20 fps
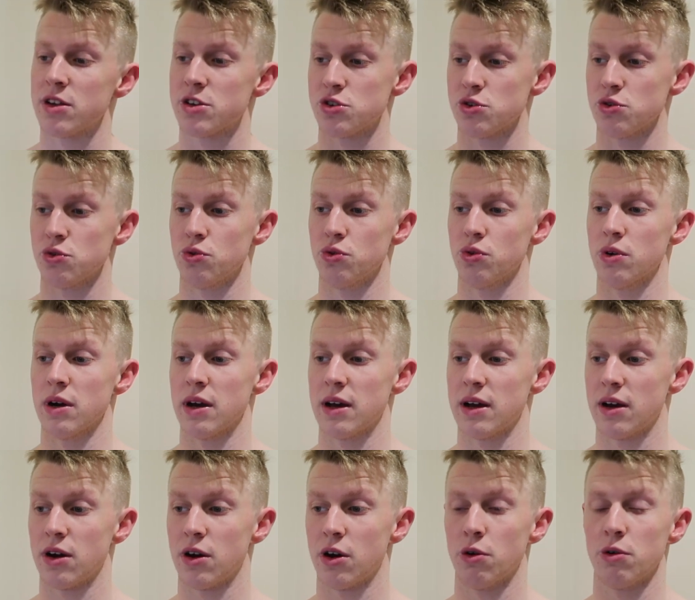to
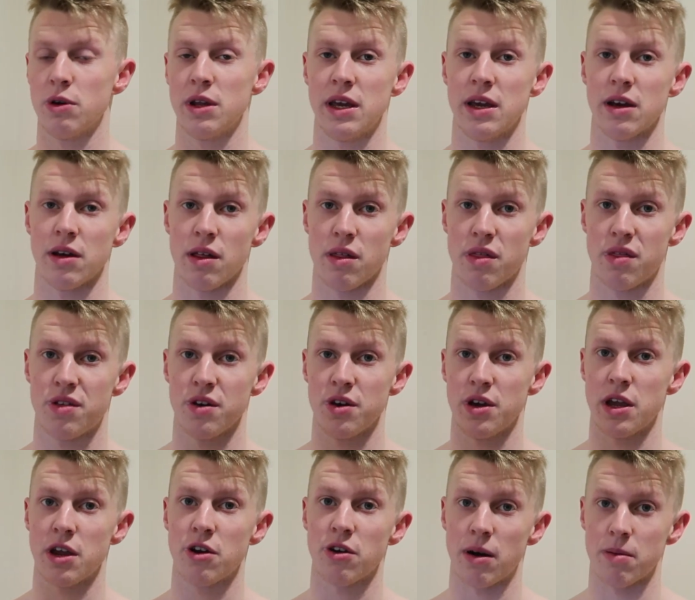only a
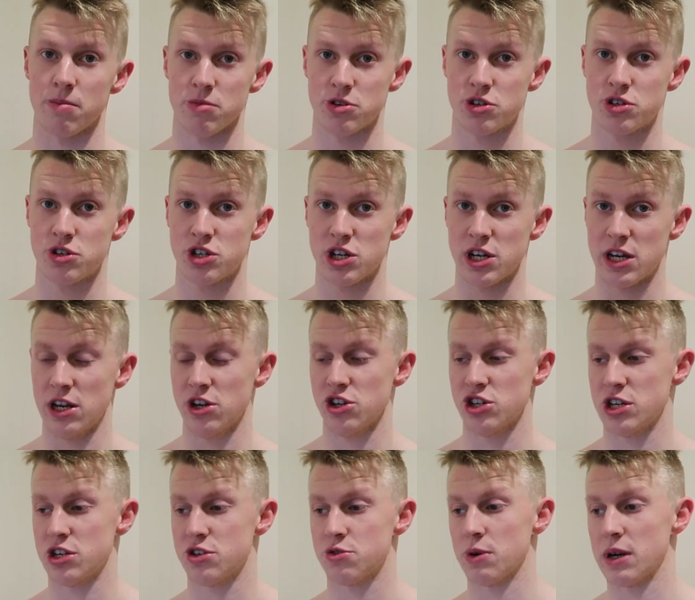30 gram
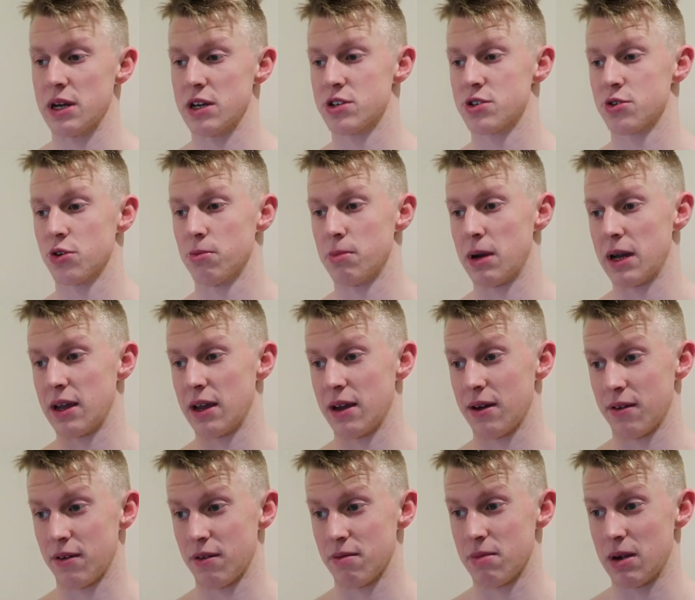change each way. So my
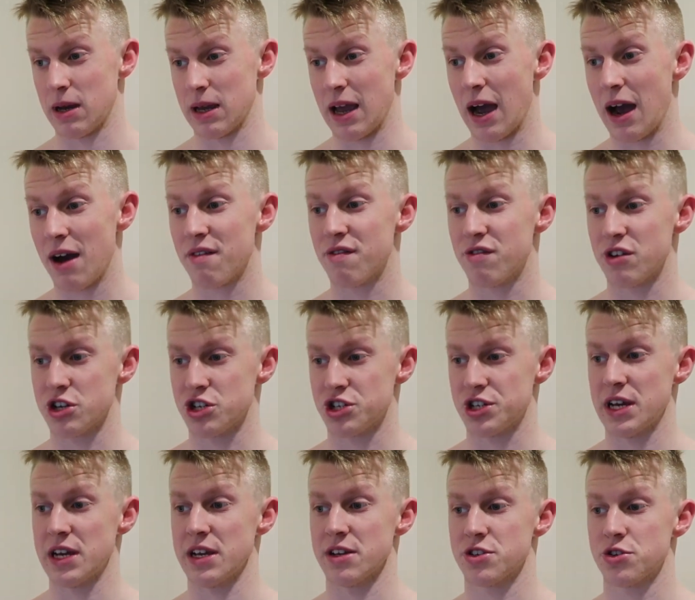average
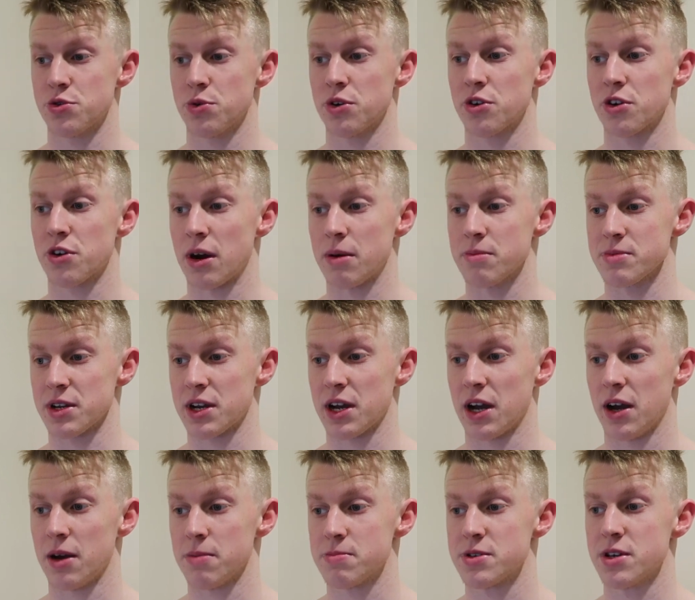day is 200 grams of
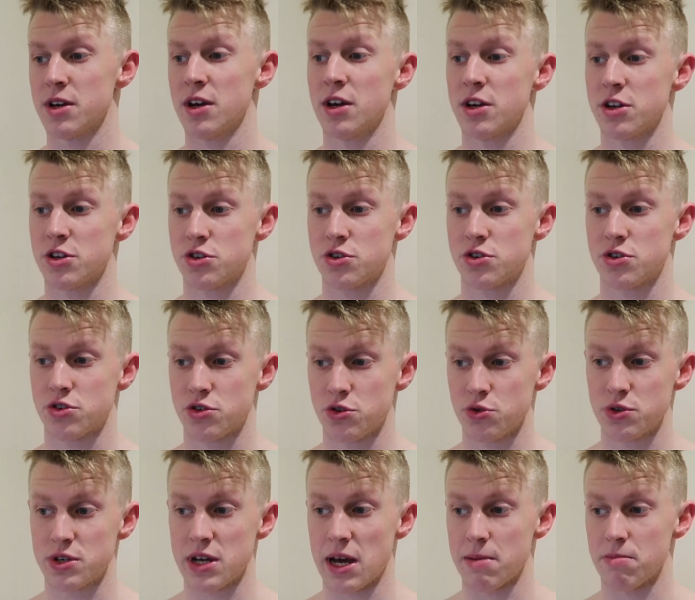carbs,
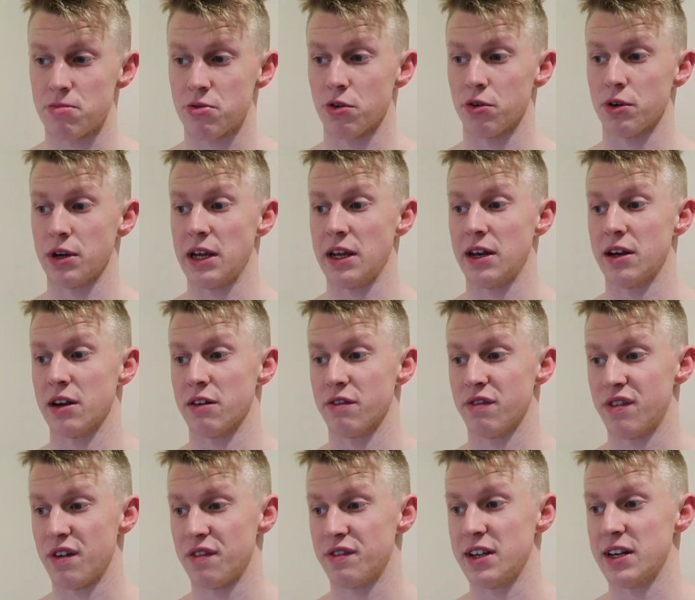210 protein
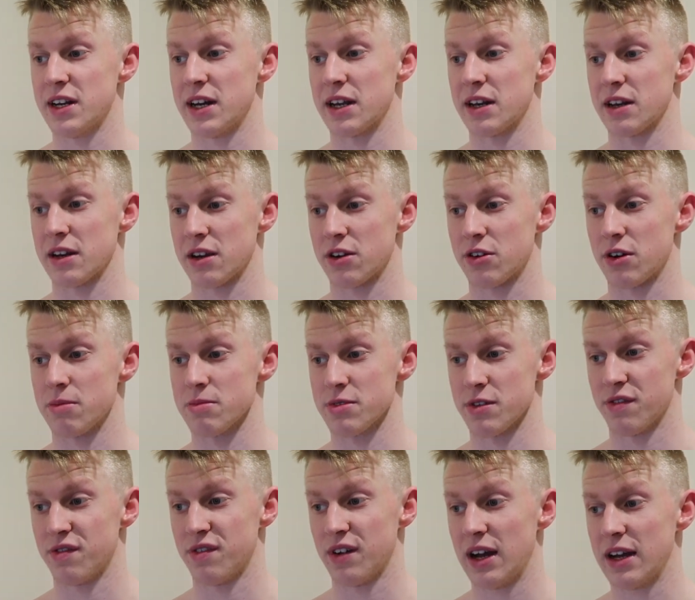and 59
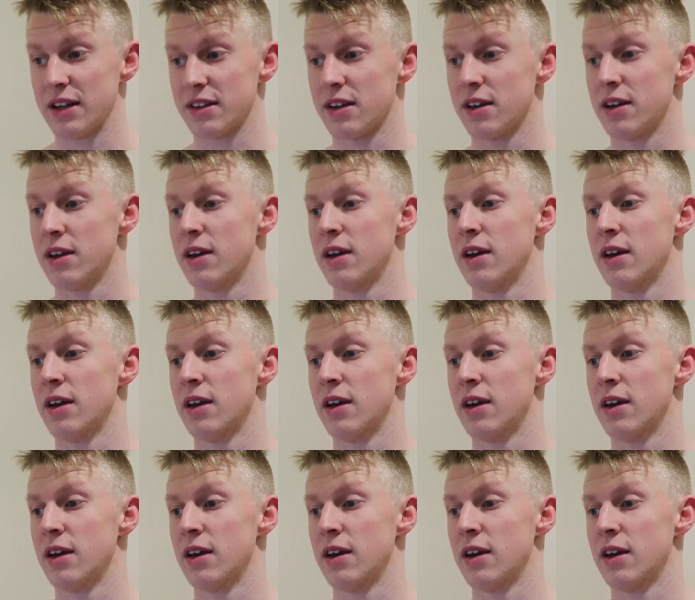grams of fat,